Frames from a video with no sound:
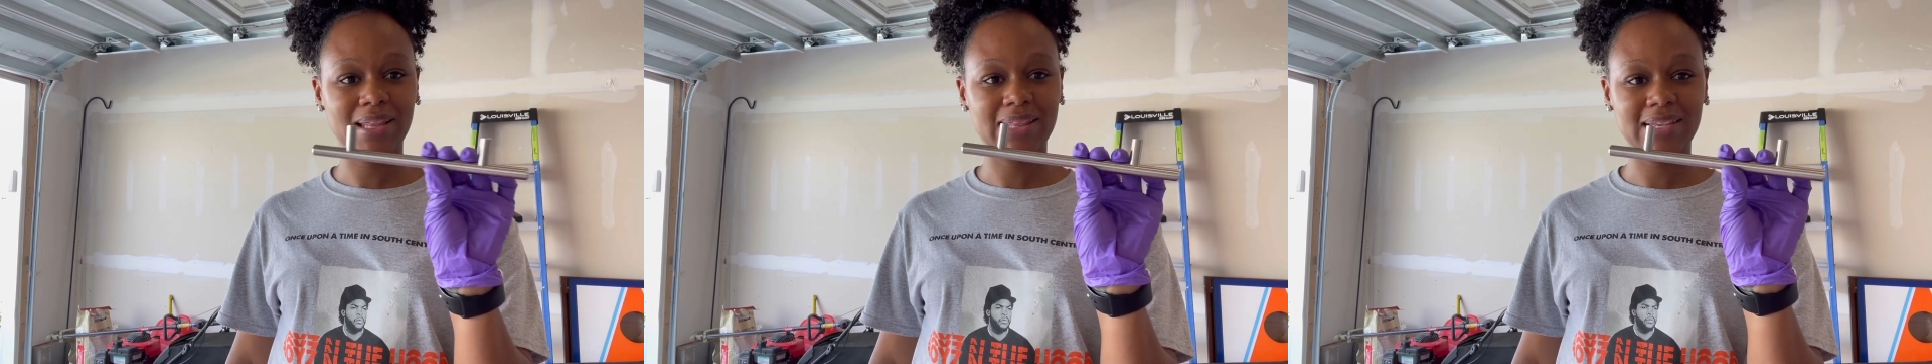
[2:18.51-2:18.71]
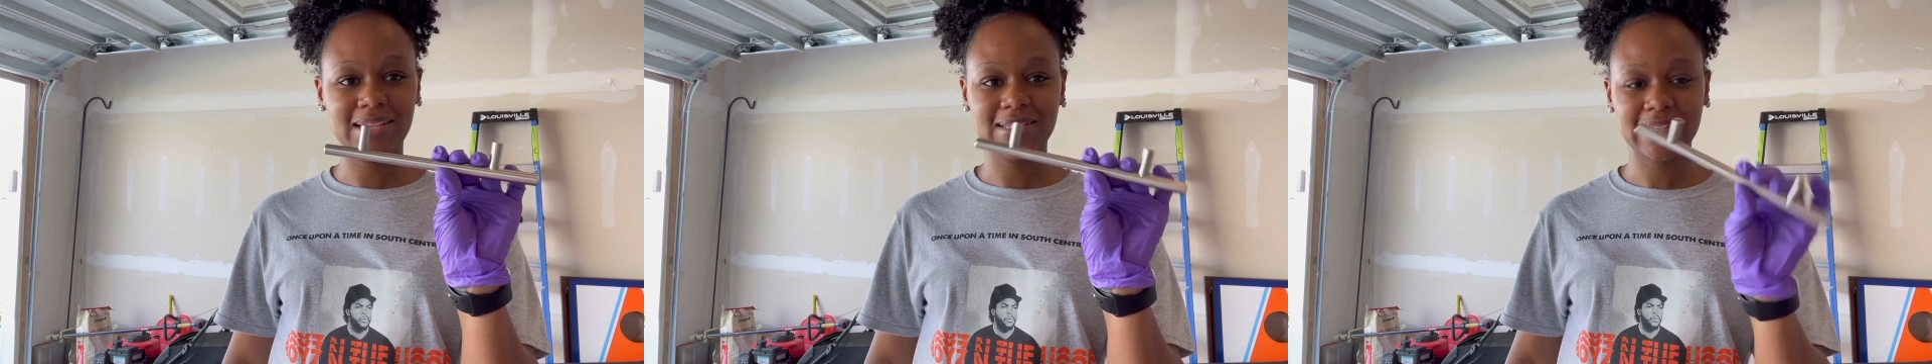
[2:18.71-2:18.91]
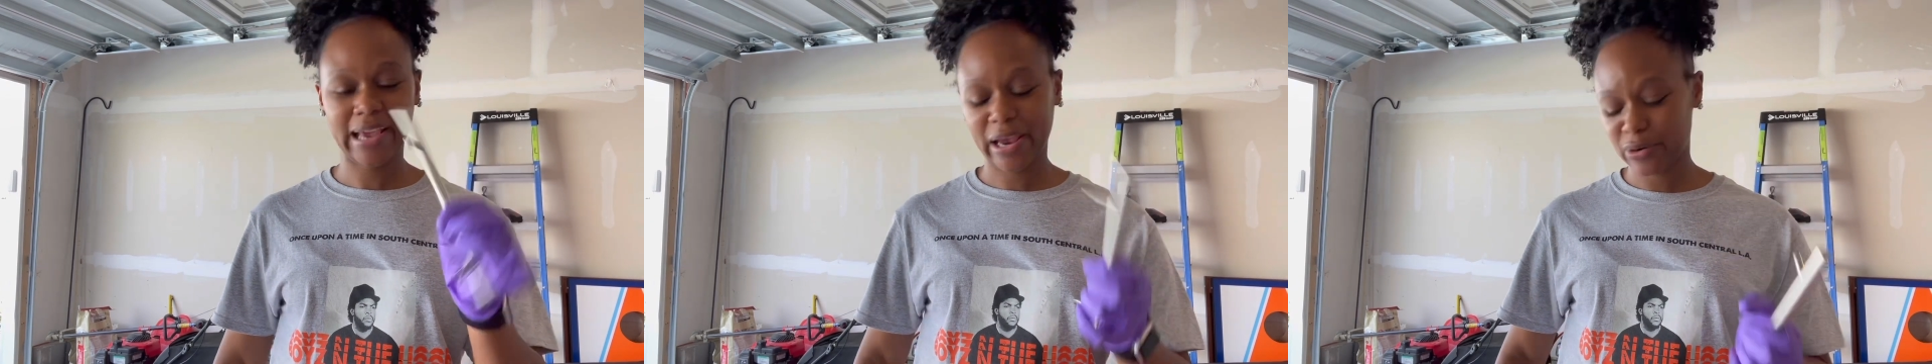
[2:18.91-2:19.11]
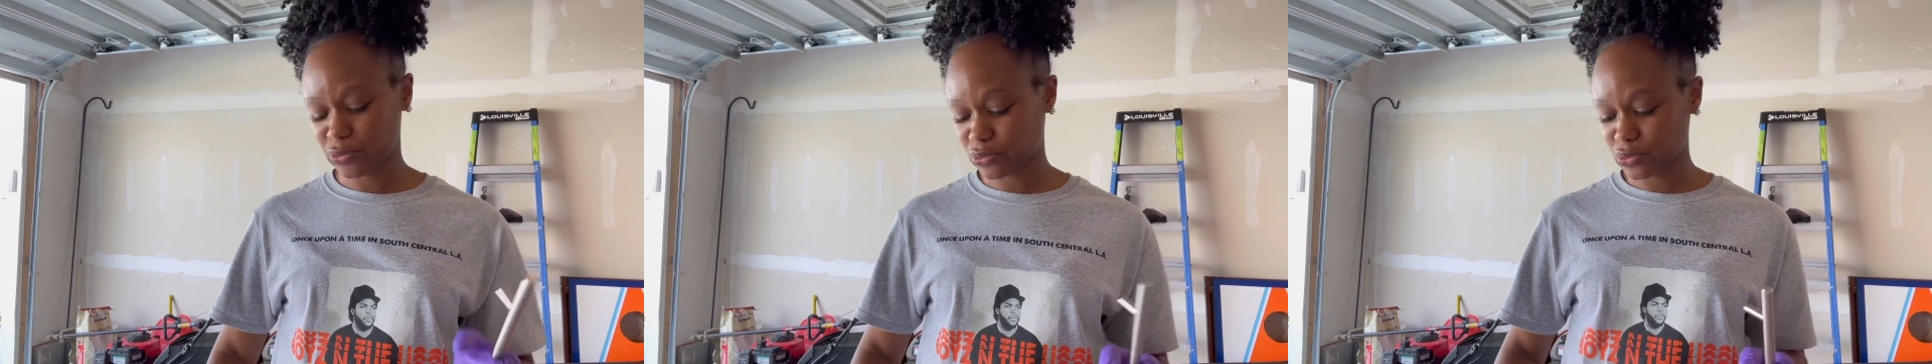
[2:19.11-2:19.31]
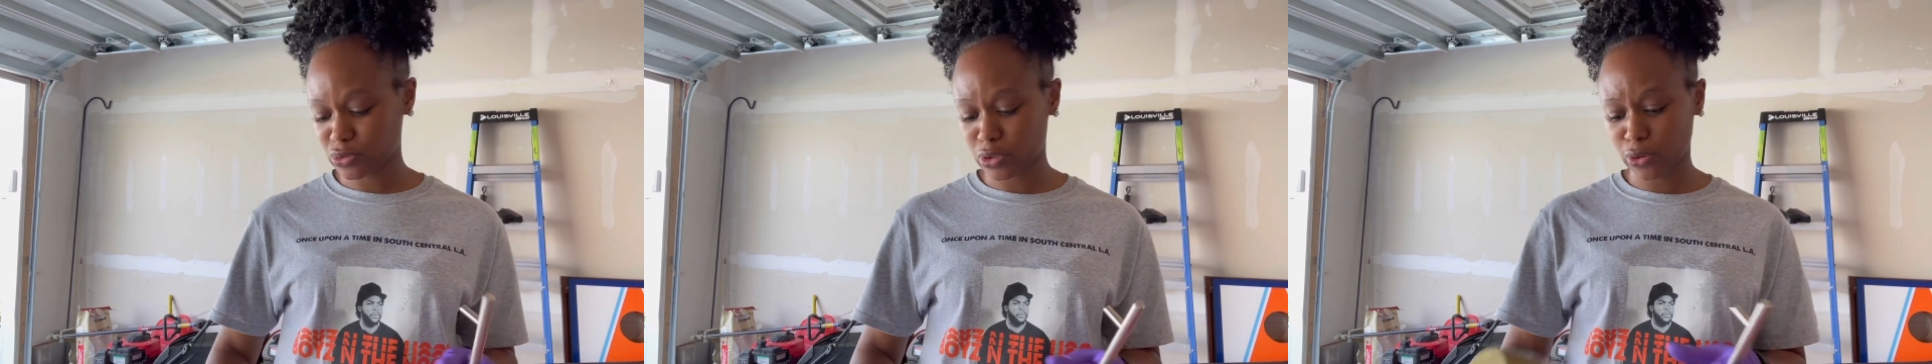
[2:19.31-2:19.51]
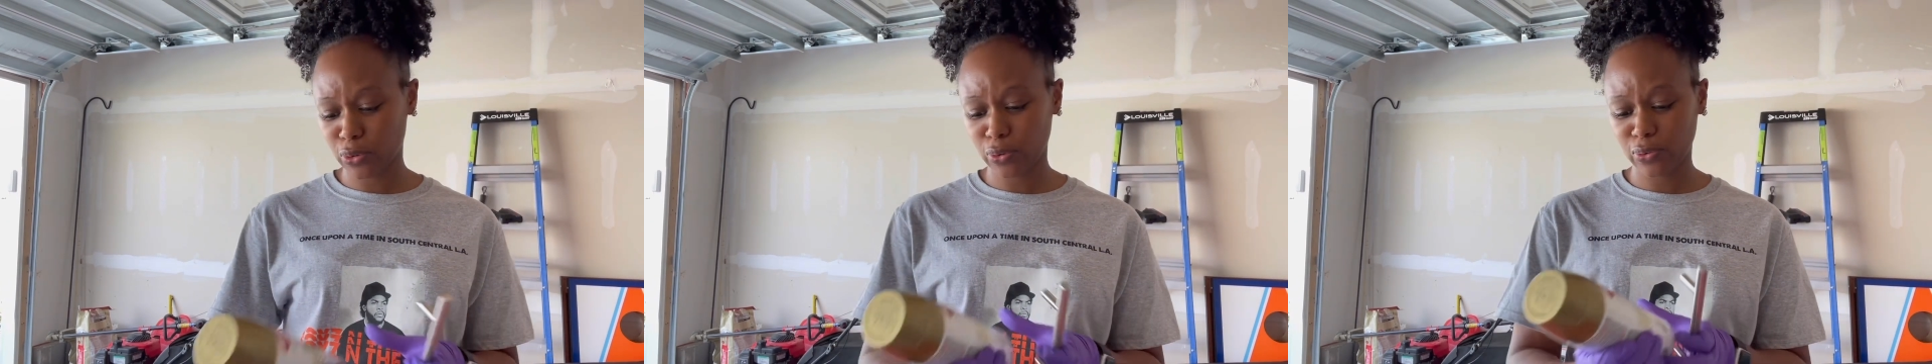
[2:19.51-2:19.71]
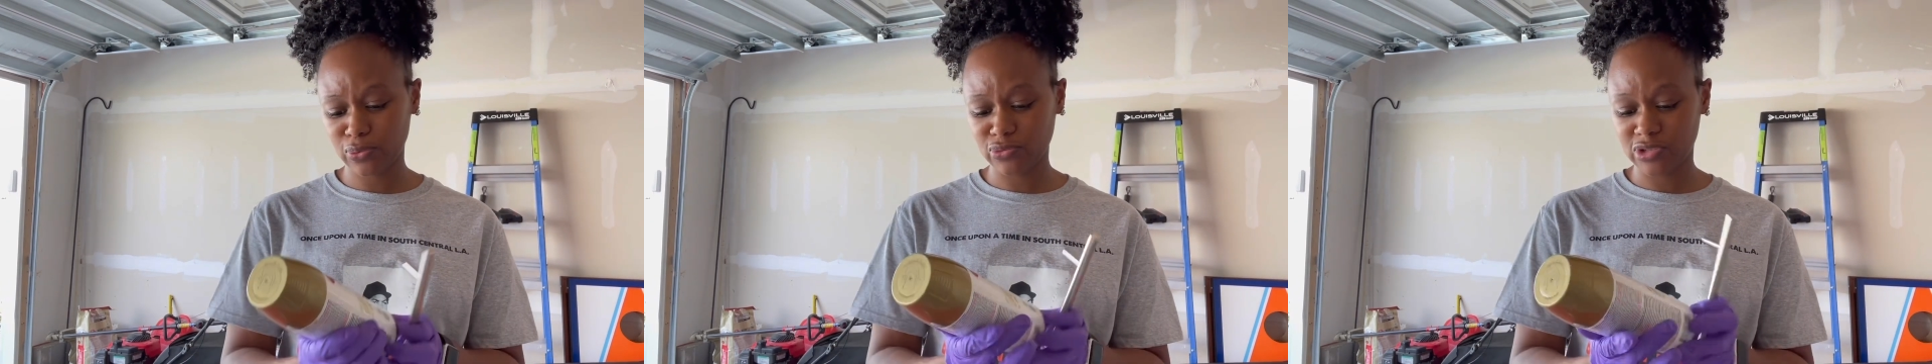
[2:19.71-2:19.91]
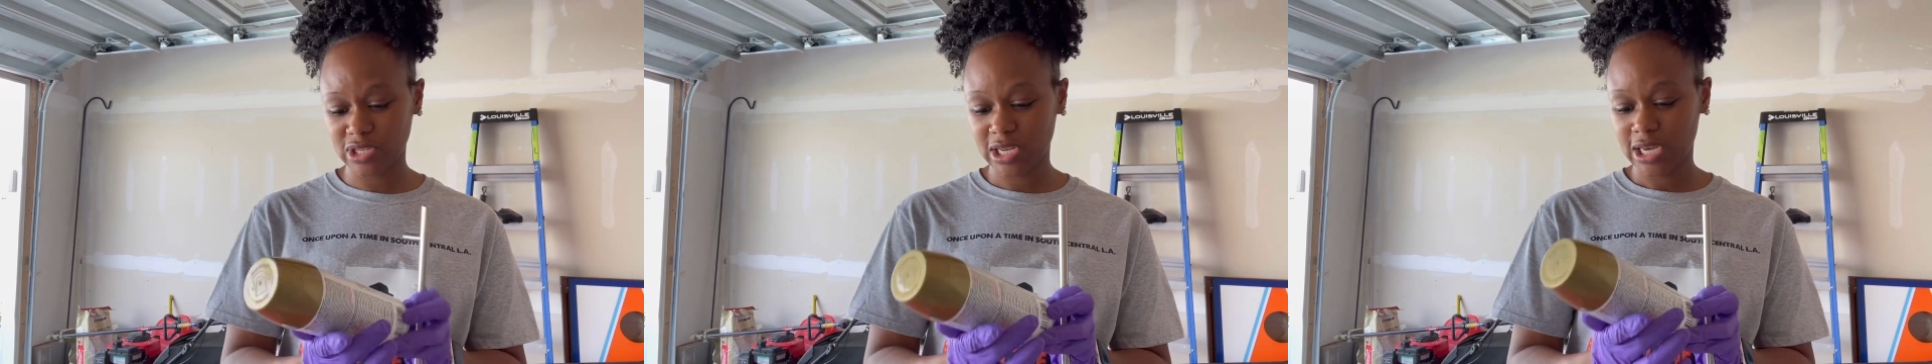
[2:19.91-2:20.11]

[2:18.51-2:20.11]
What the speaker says: these handles gold.